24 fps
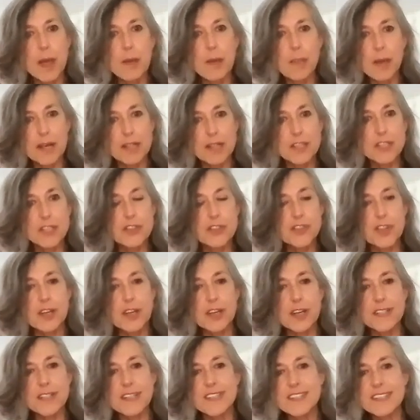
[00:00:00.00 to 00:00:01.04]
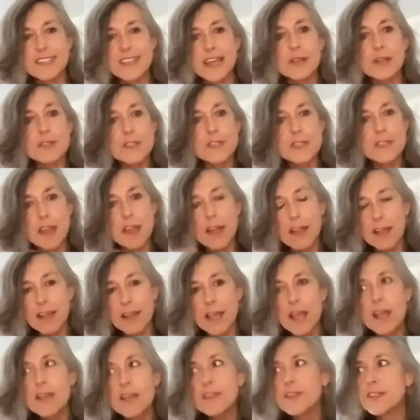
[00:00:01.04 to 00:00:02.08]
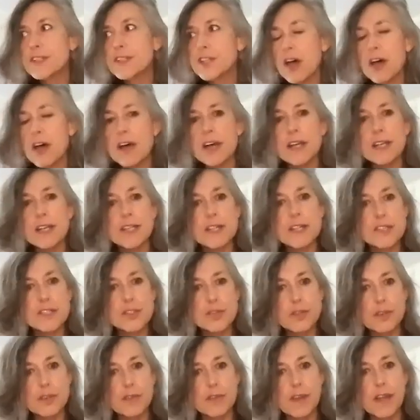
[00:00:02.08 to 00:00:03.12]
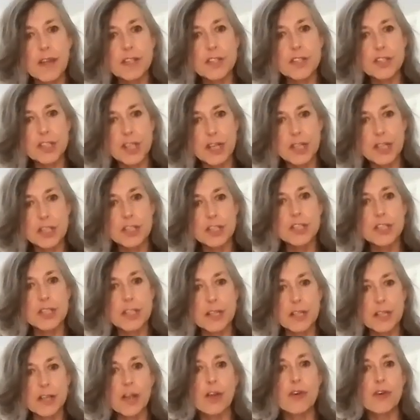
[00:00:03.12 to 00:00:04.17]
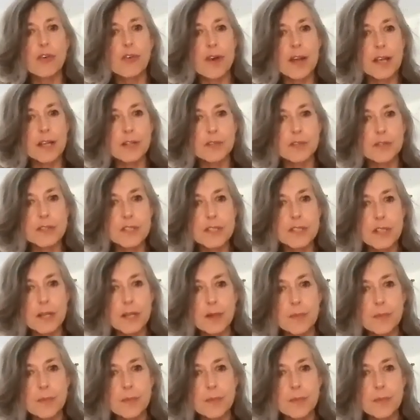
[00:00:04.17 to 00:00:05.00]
party drugs, it sounds like the tide is sort of like changing around